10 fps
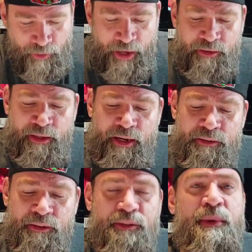That that
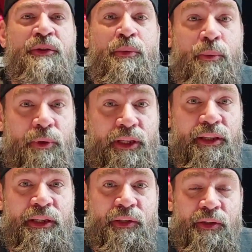actually smells
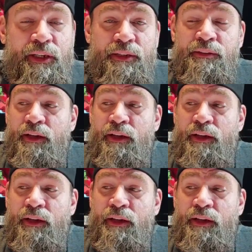really good.